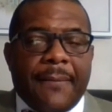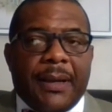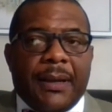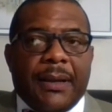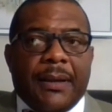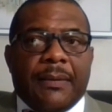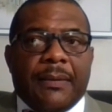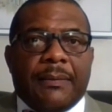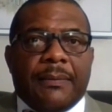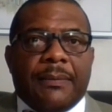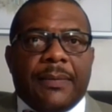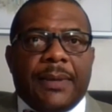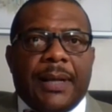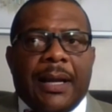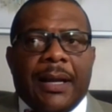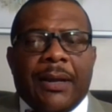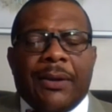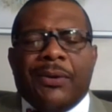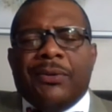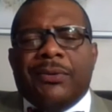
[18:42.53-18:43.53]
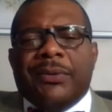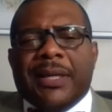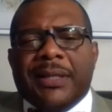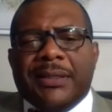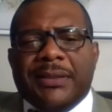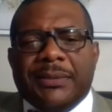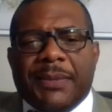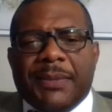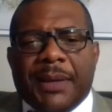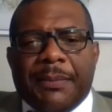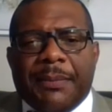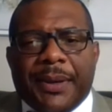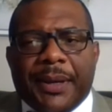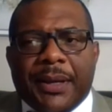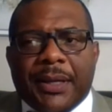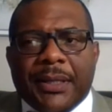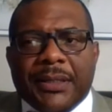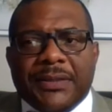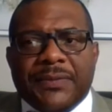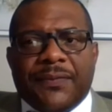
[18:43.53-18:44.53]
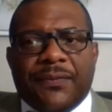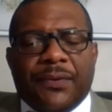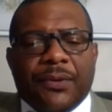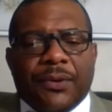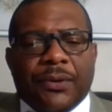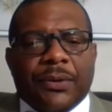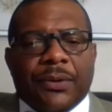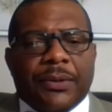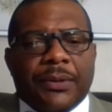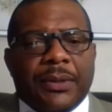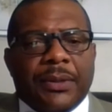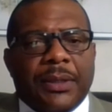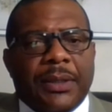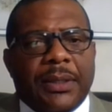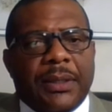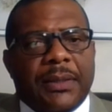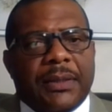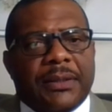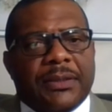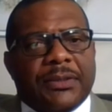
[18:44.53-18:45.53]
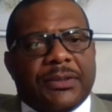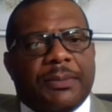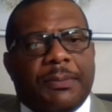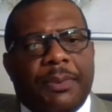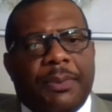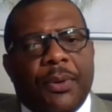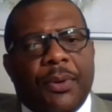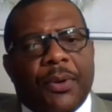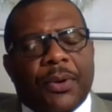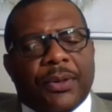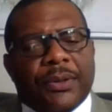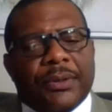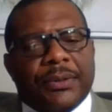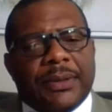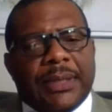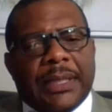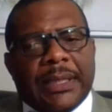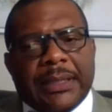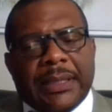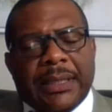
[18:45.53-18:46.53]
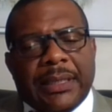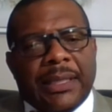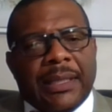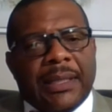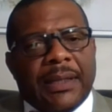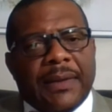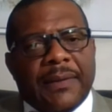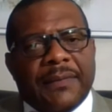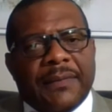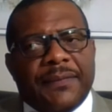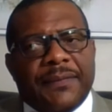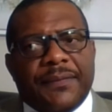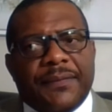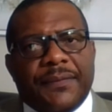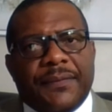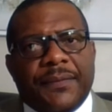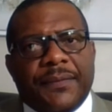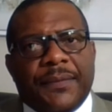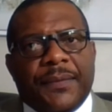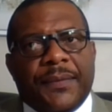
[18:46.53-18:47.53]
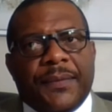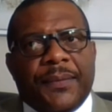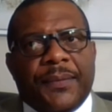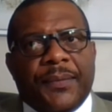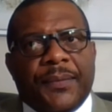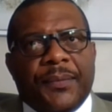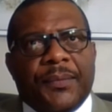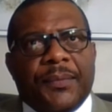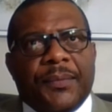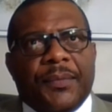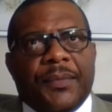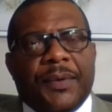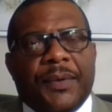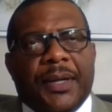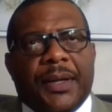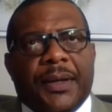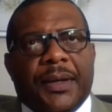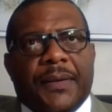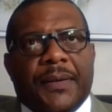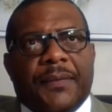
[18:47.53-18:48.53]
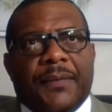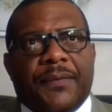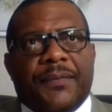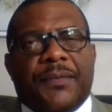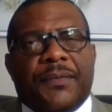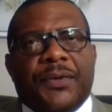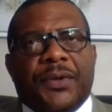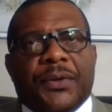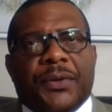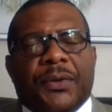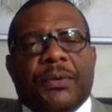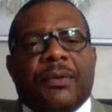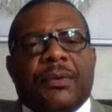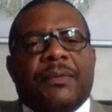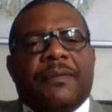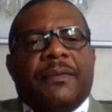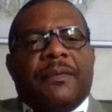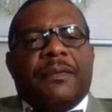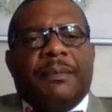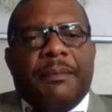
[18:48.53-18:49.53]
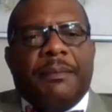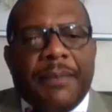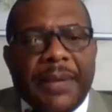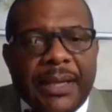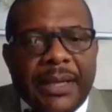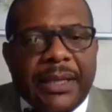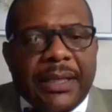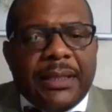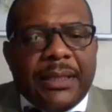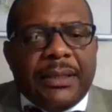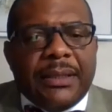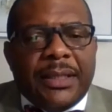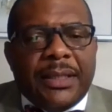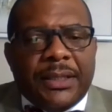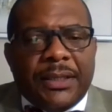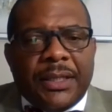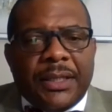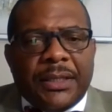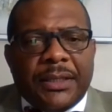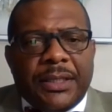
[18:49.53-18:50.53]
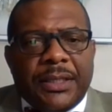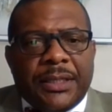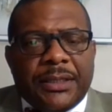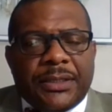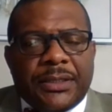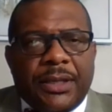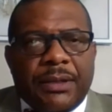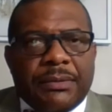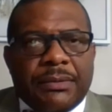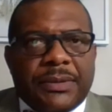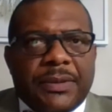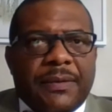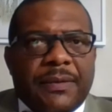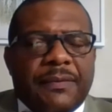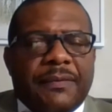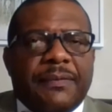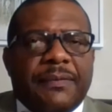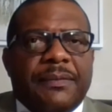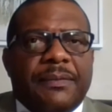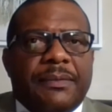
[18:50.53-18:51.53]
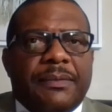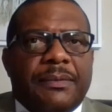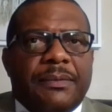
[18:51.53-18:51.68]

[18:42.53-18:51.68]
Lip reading: I owe that to my parents for the support and the love of, me in terms of